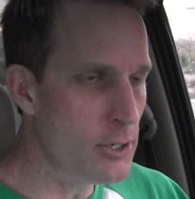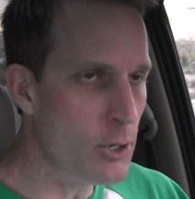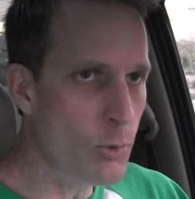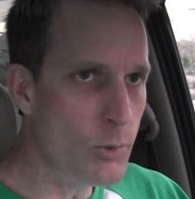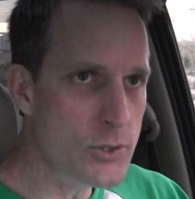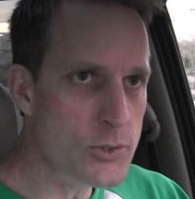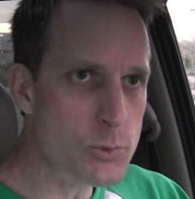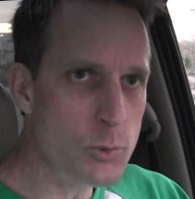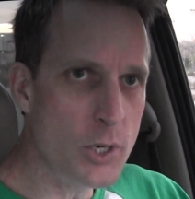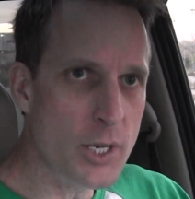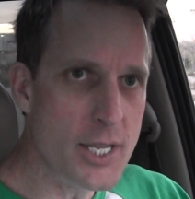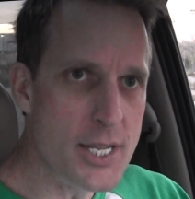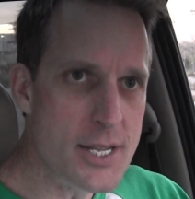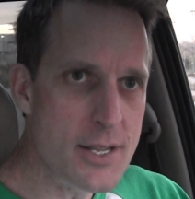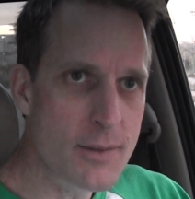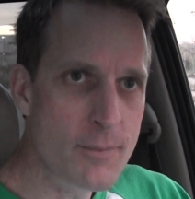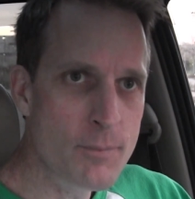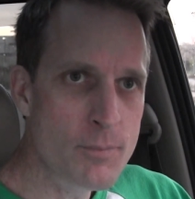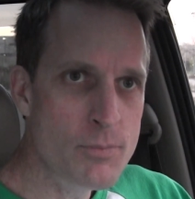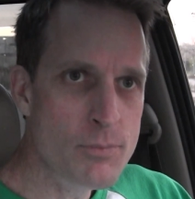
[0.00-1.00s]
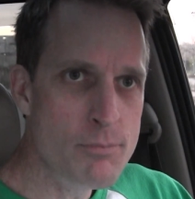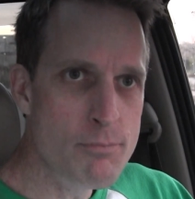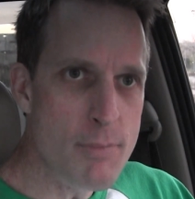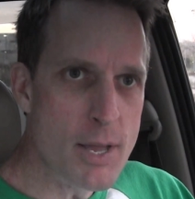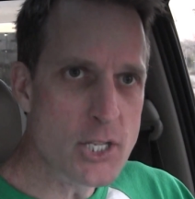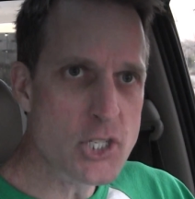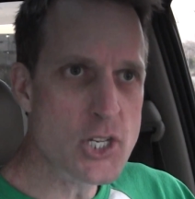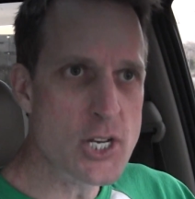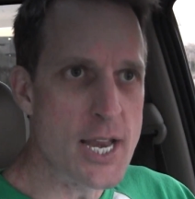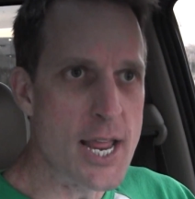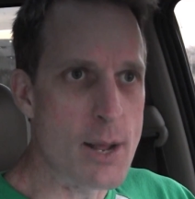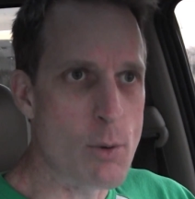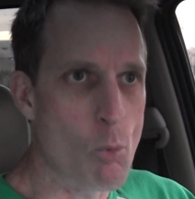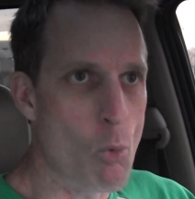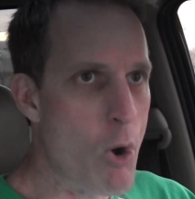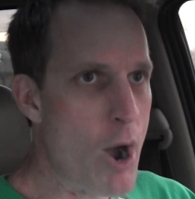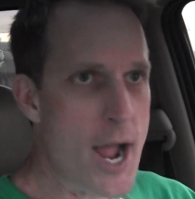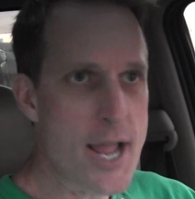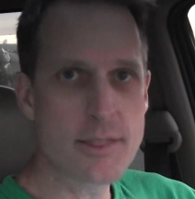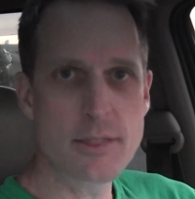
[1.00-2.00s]
No one's really mentioned that.
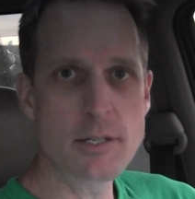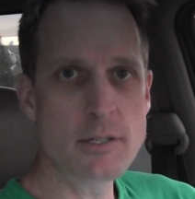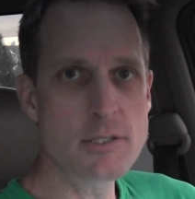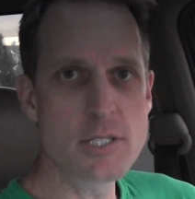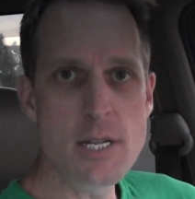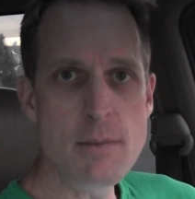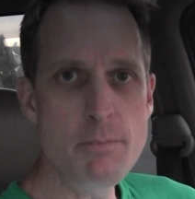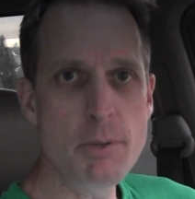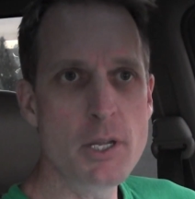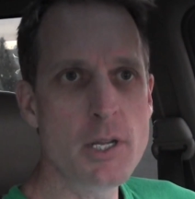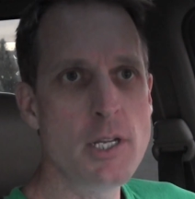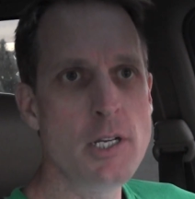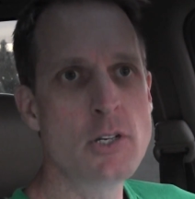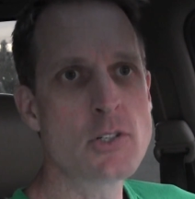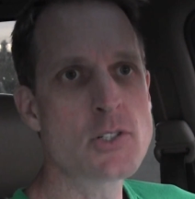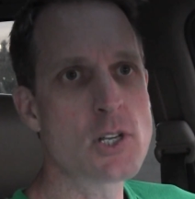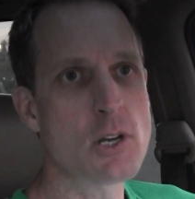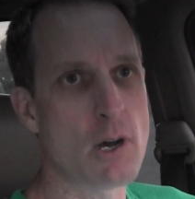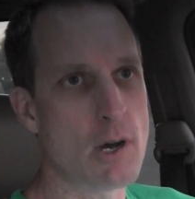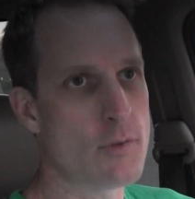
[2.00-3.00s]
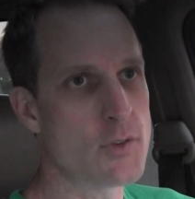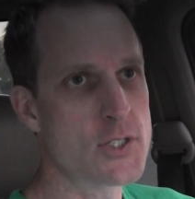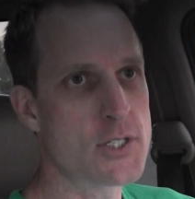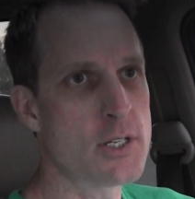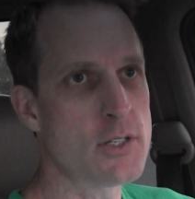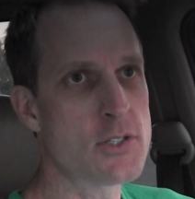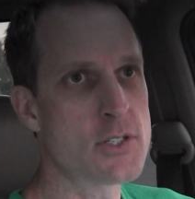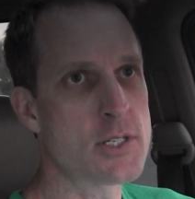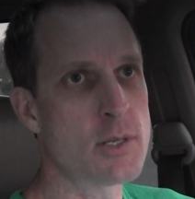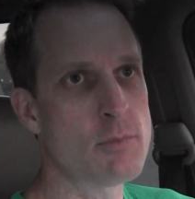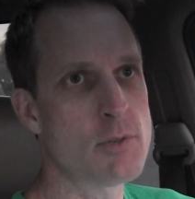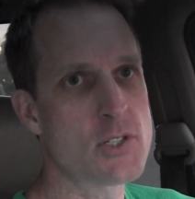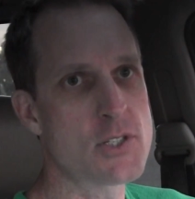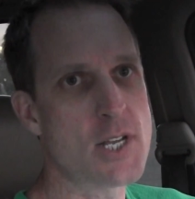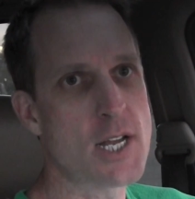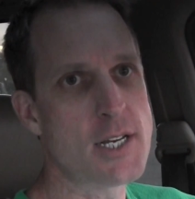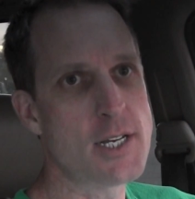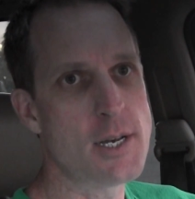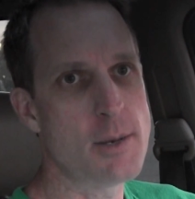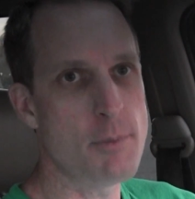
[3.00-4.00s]
Why 13 billion years ago, all of a sudden something
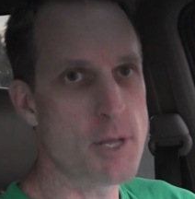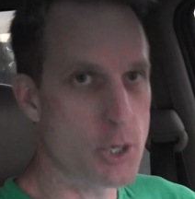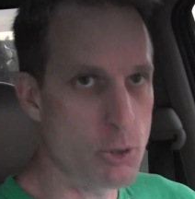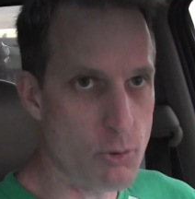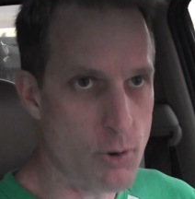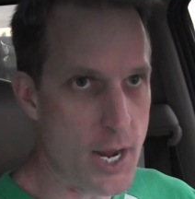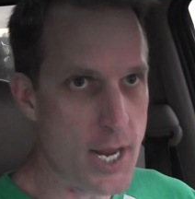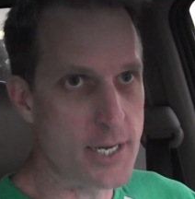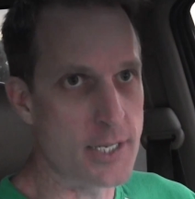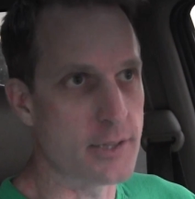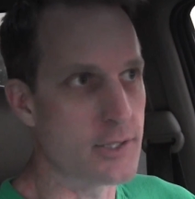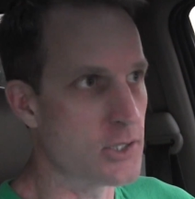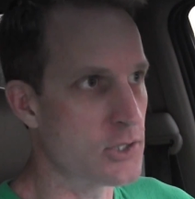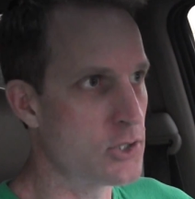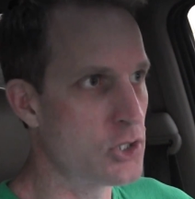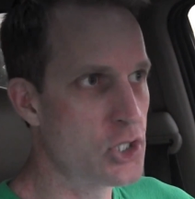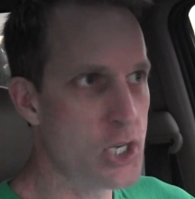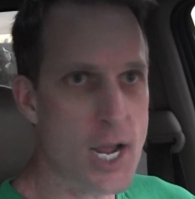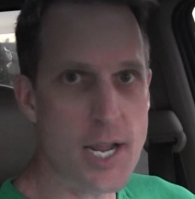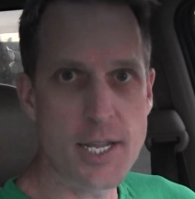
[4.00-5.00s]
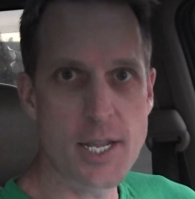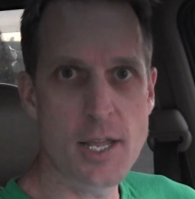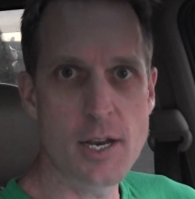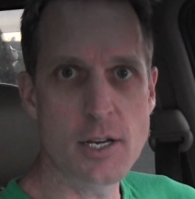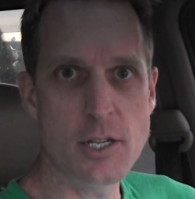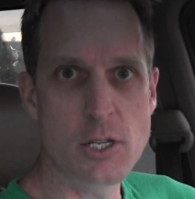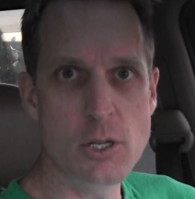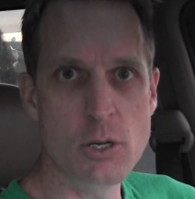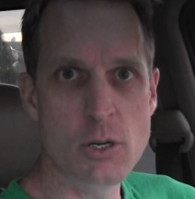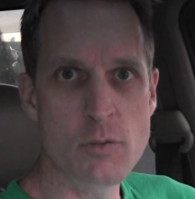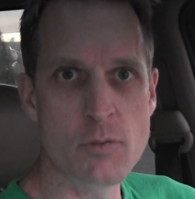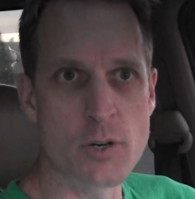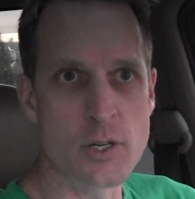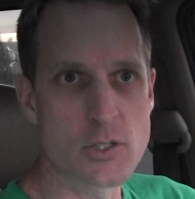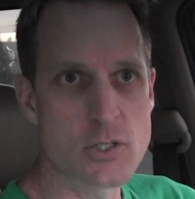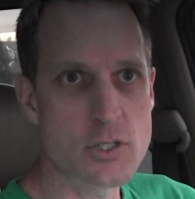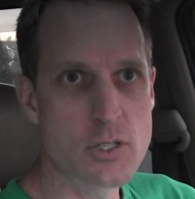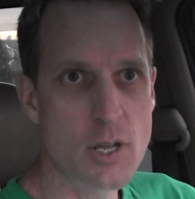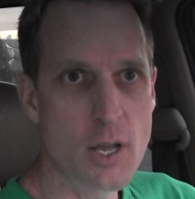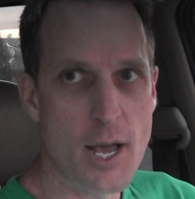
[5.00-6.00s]
decided to be created, this gigantic
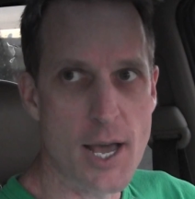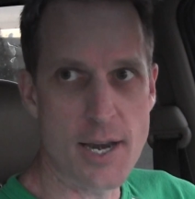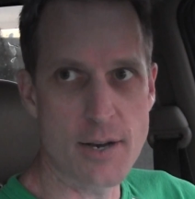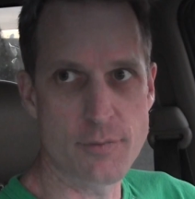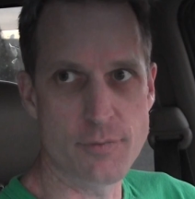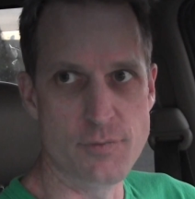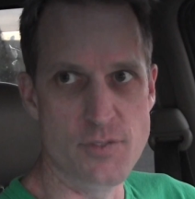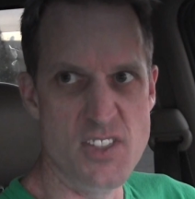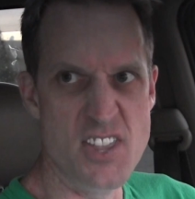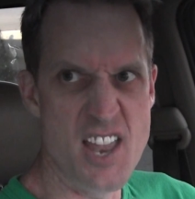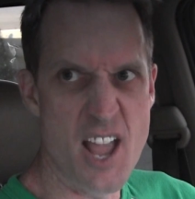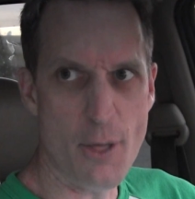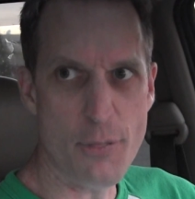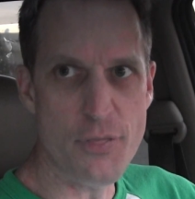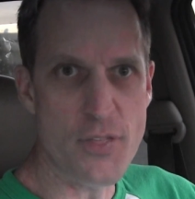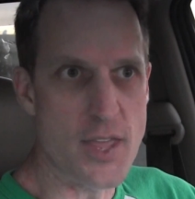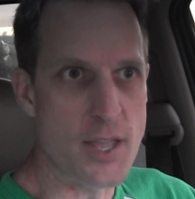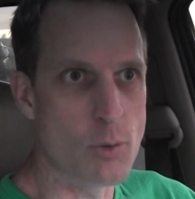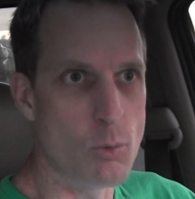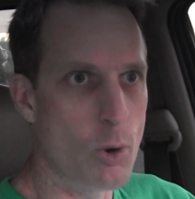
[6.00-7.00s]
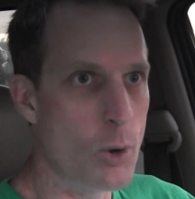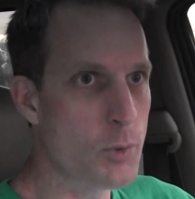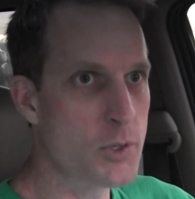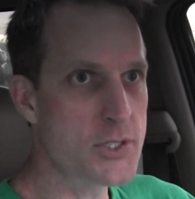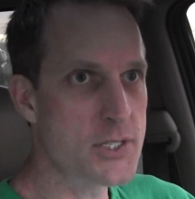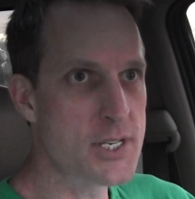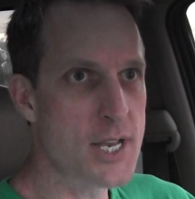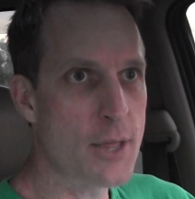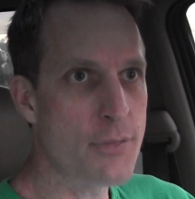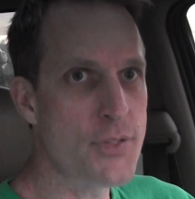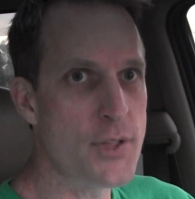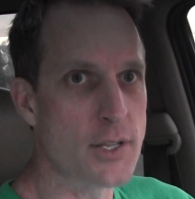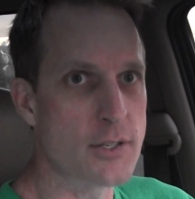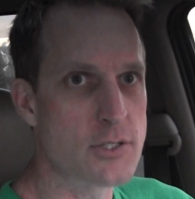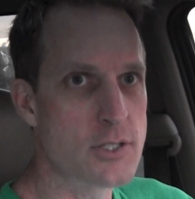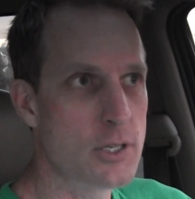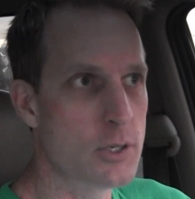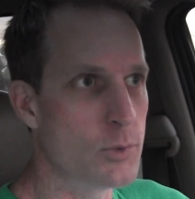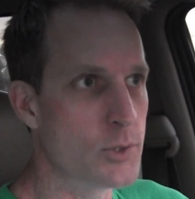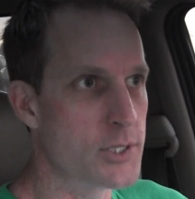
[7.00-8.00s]
universe out of nothing? What was
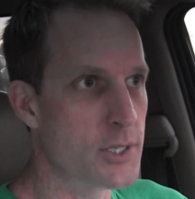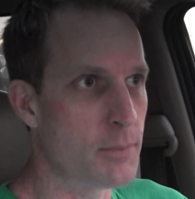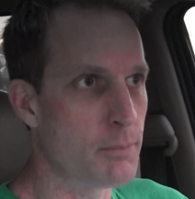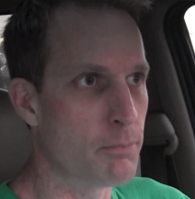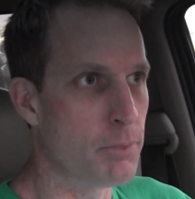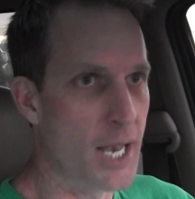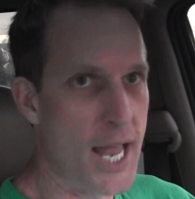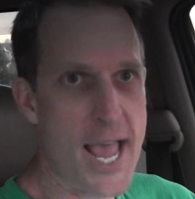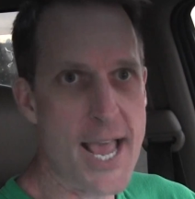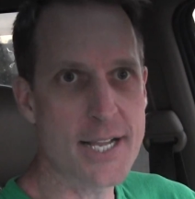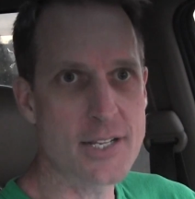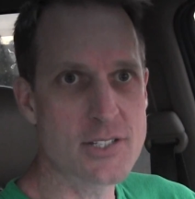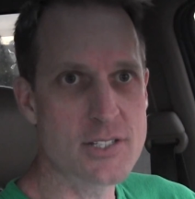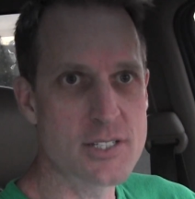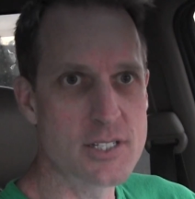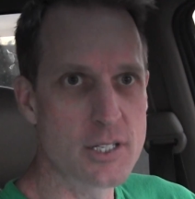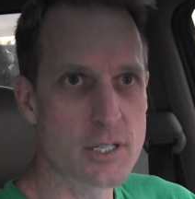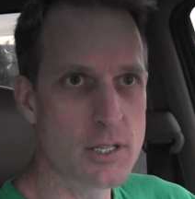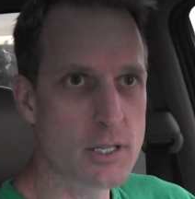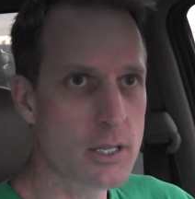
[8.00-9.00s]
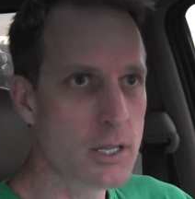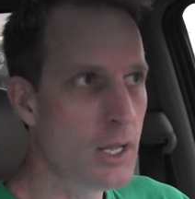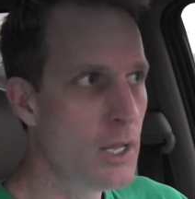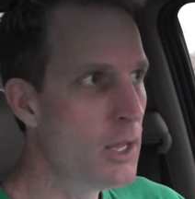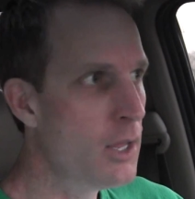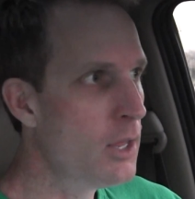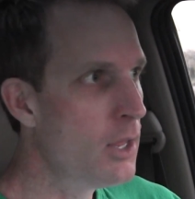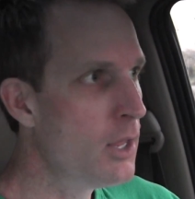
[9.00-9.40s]
nothing too? Was it black still?